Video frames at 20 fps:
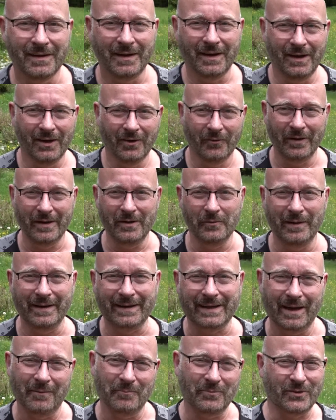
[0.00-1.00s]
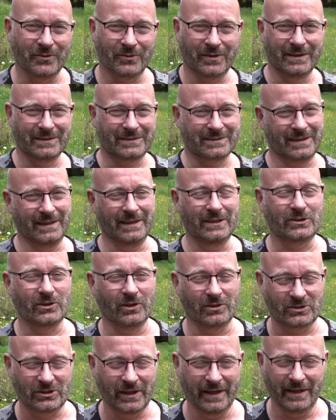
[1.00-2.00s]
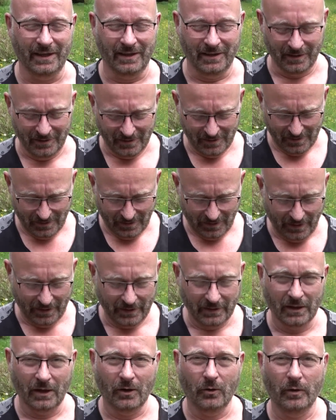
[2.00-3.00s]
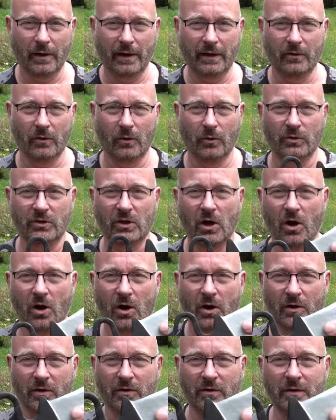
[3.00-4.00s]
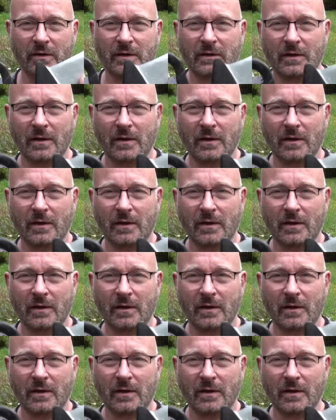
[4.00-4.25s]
Hello and welcome to the Slingshot channel. I know, yawn.